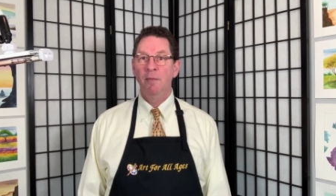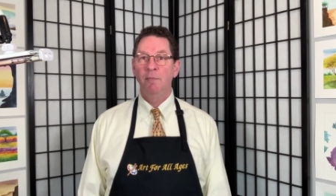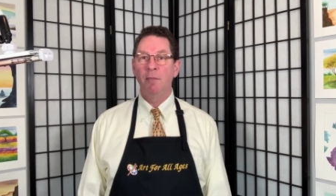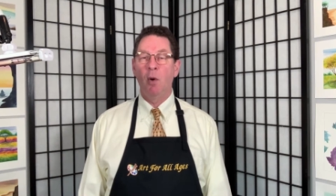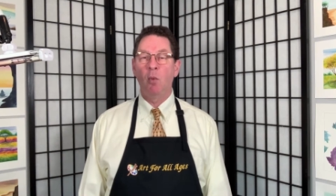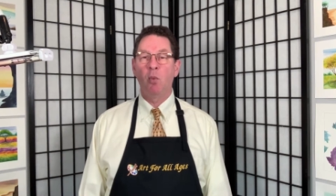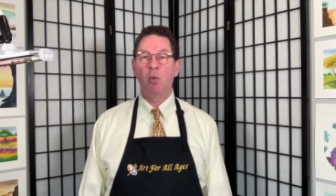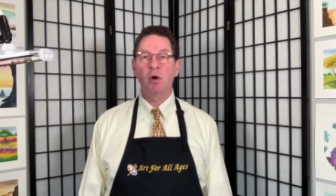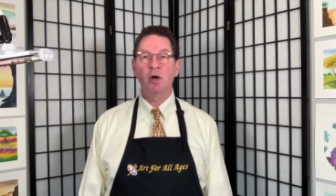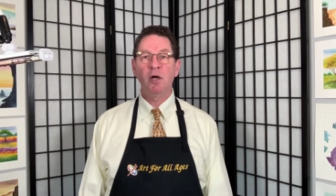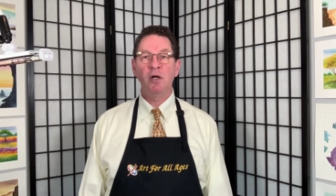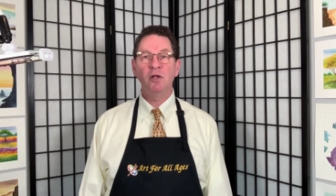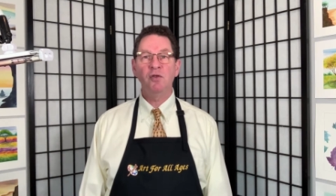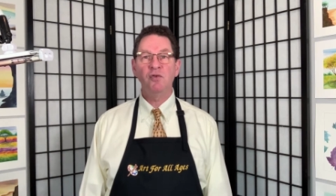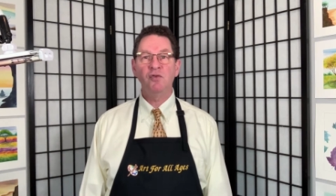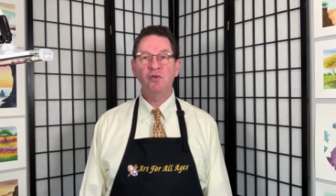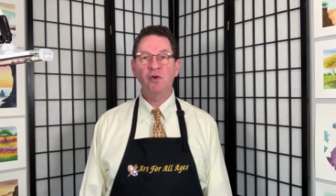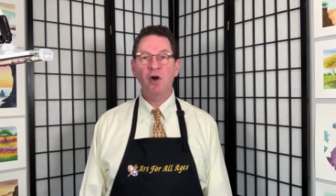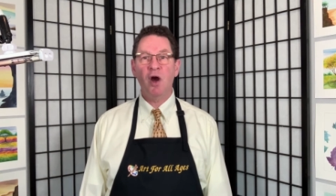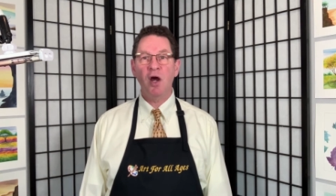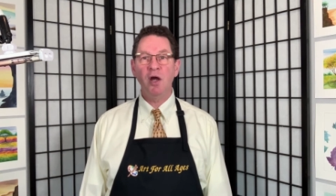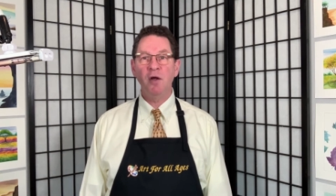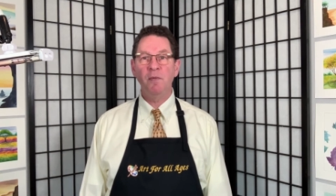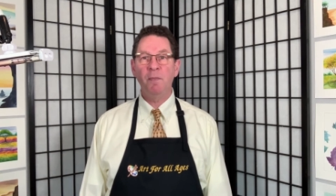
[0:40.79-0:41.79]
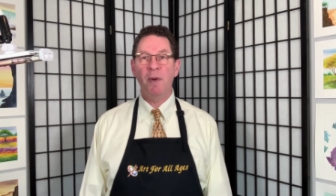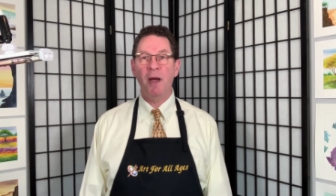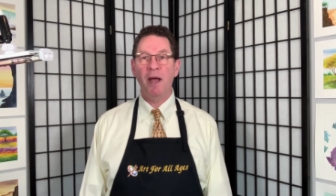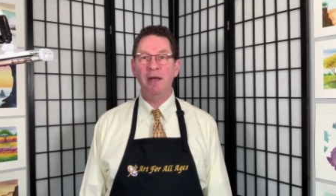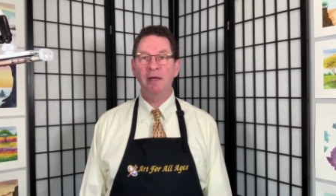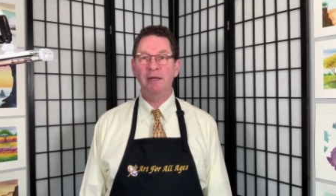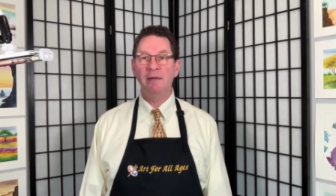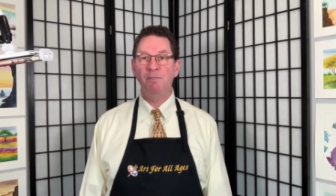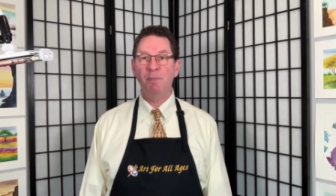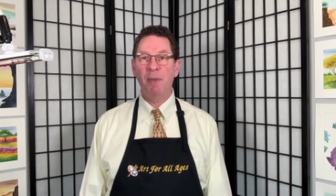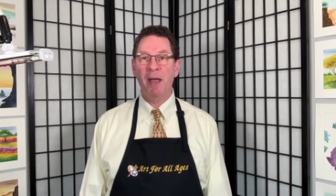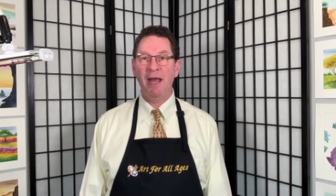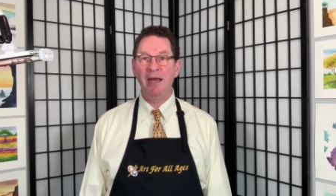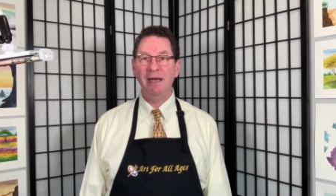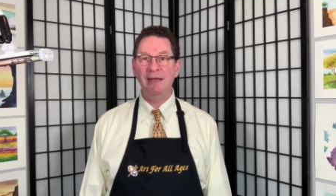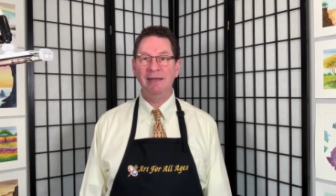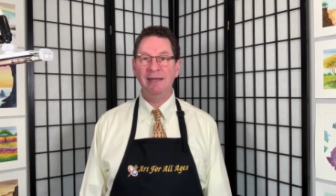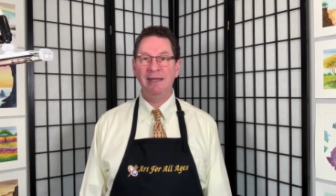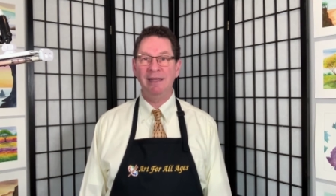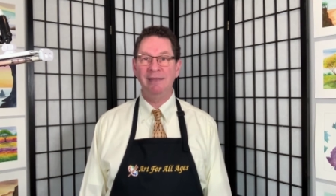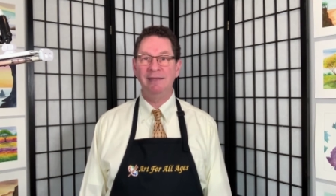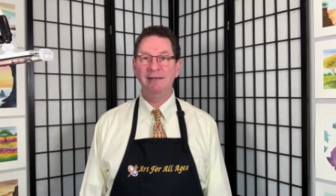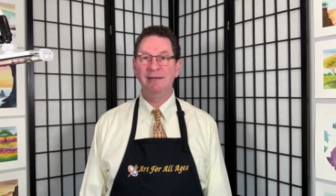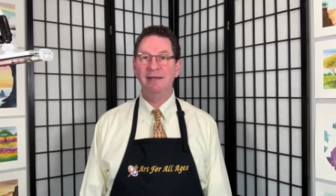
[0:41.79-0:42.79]
but we're going to start by
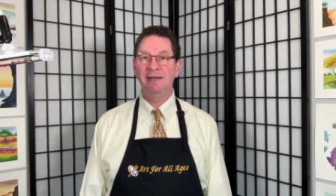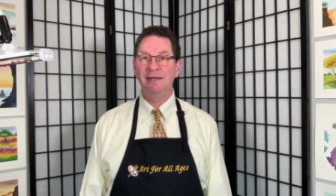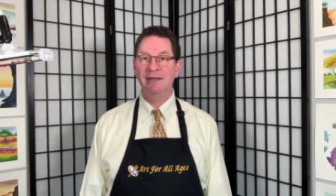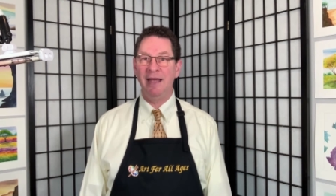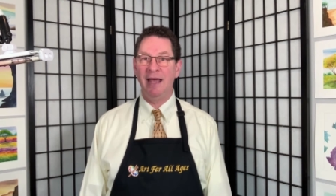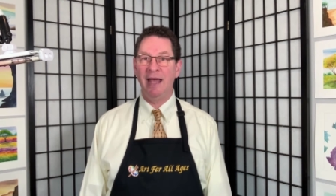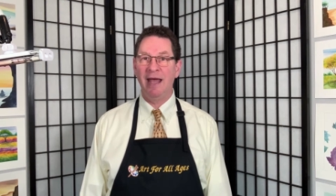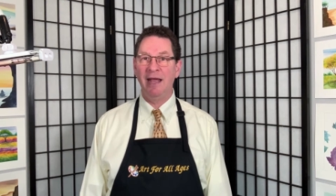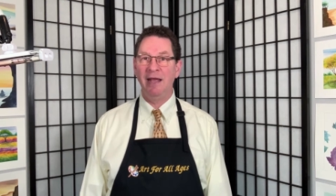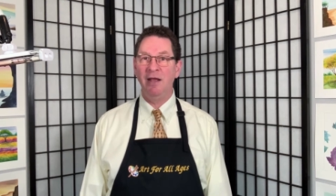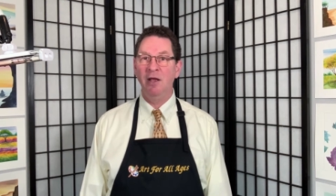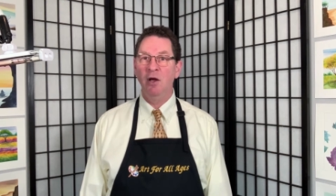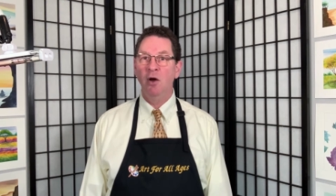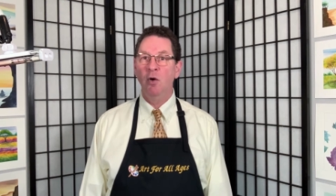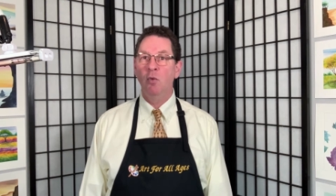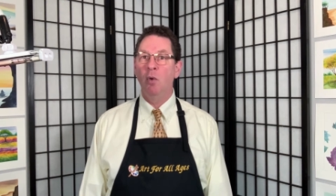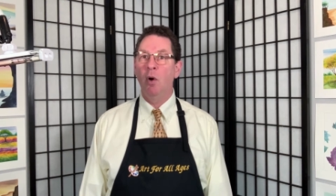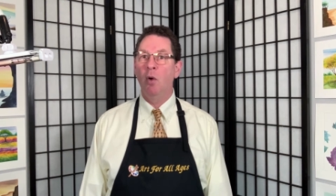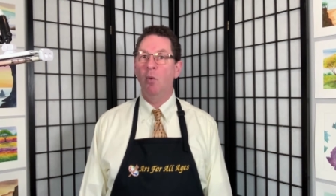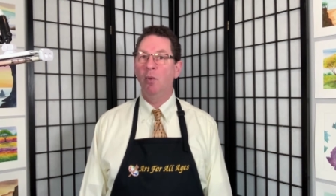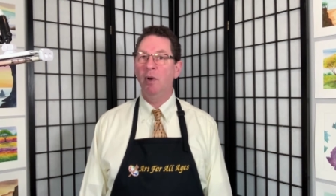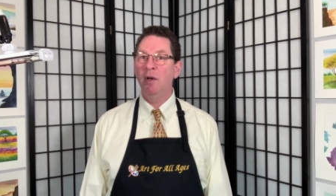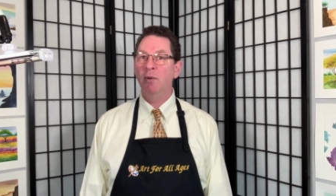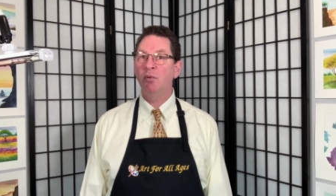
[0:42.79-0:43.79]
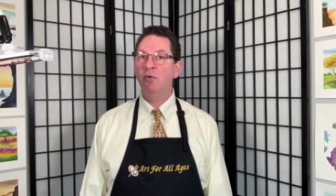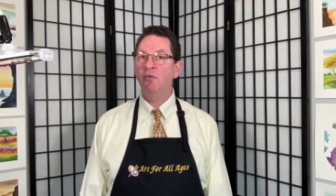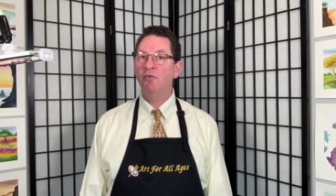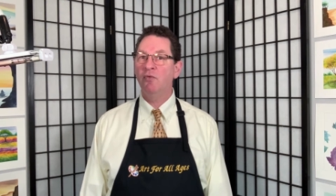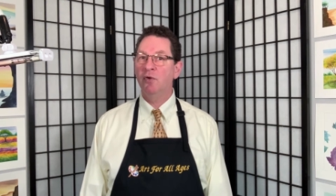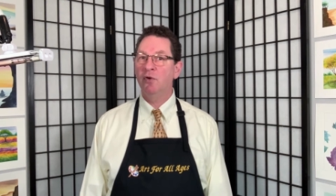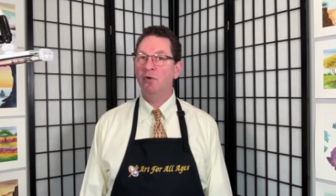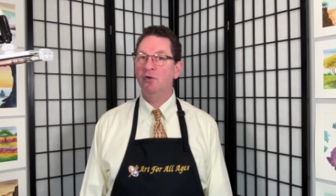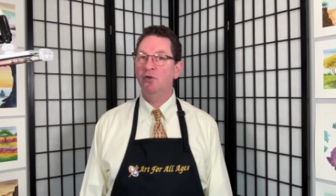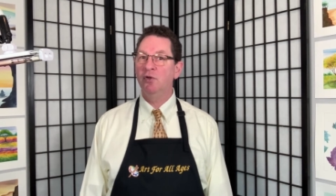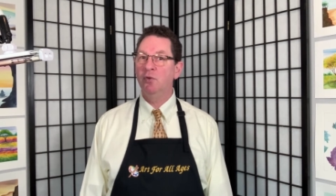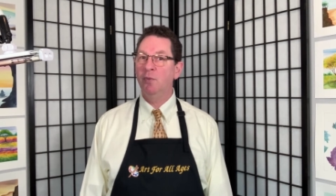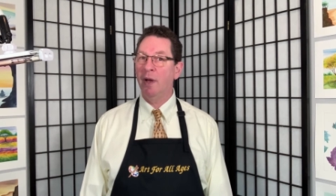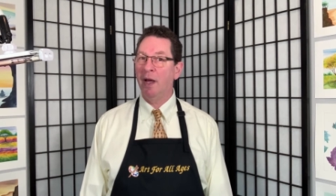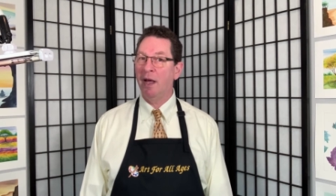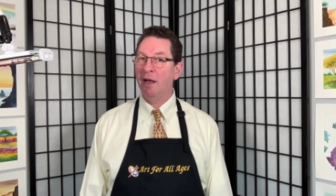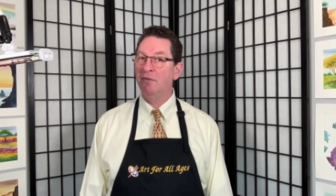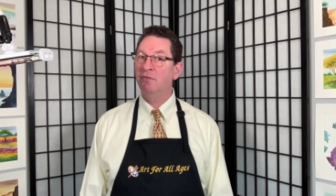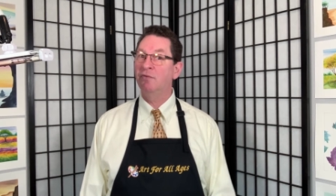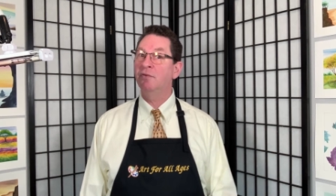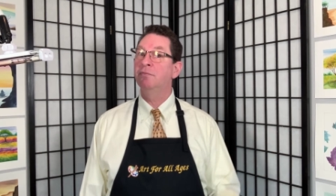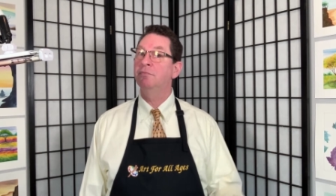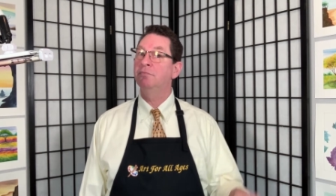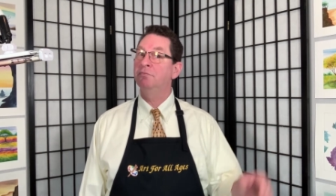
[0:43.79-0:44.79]
painting today what we refer to
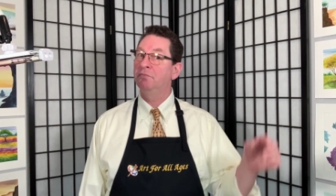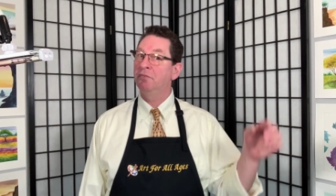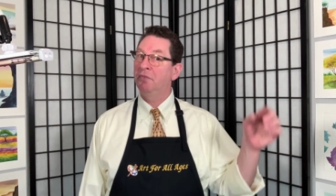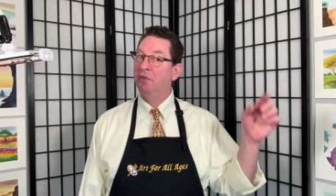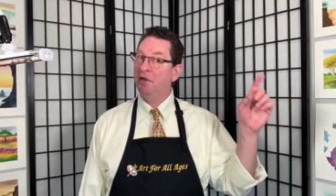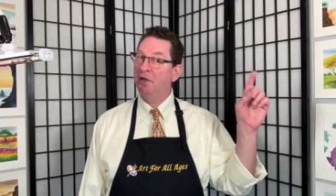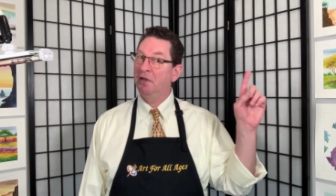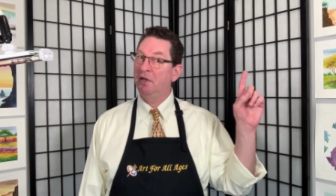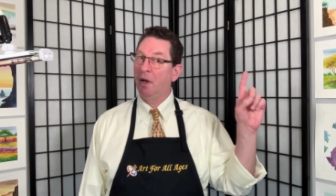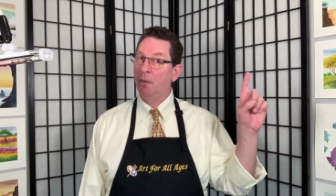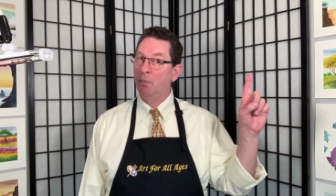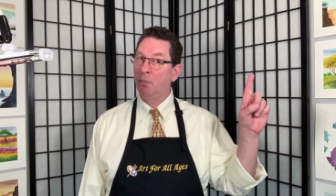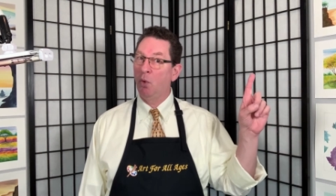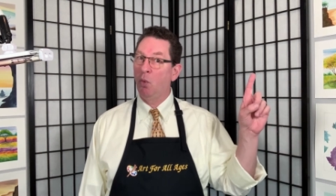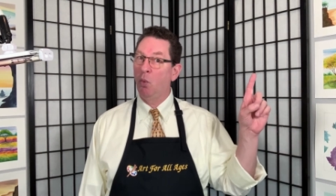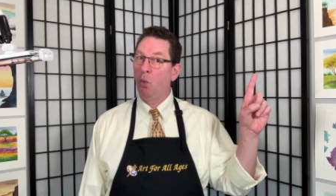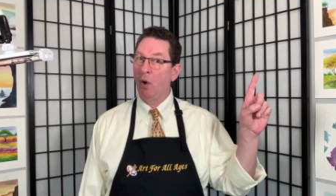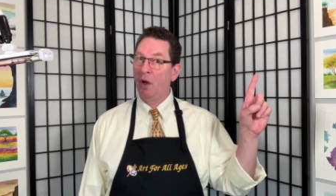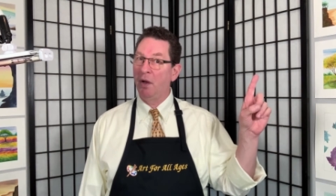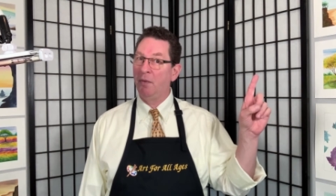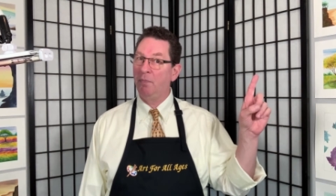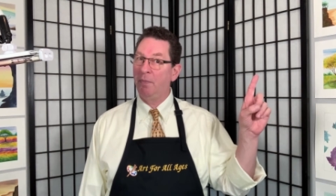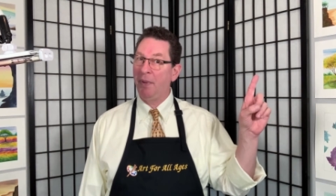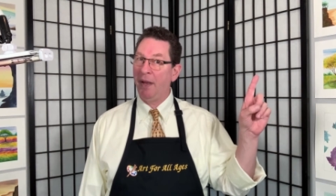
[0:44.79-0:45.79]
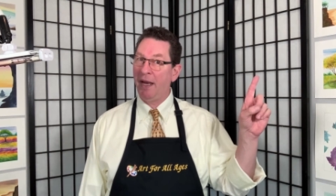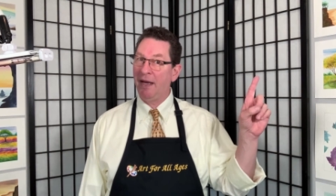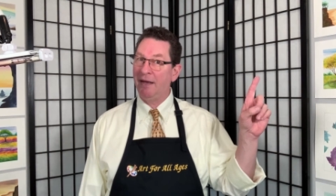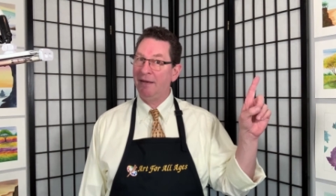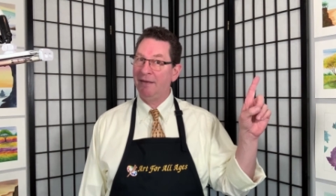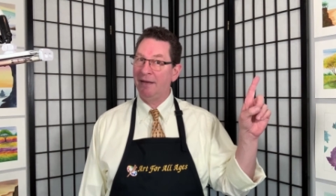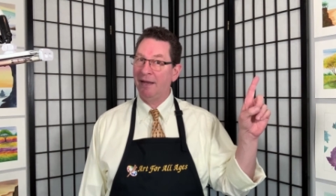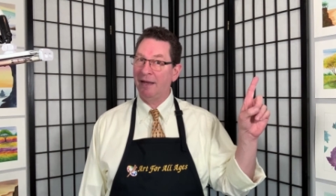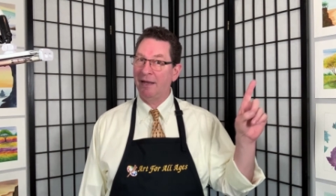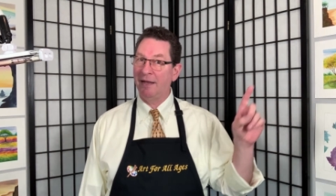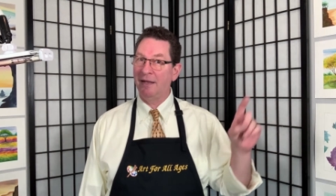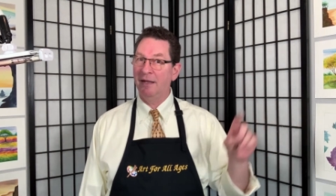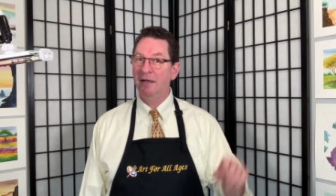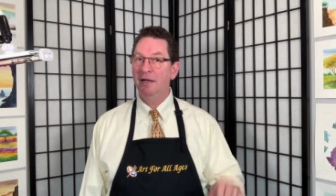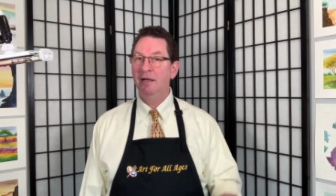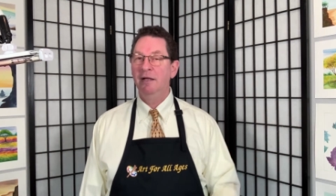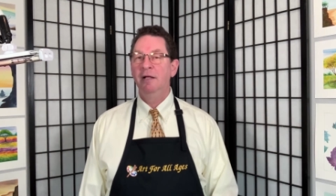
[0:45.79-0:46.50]
as the number 1 painting.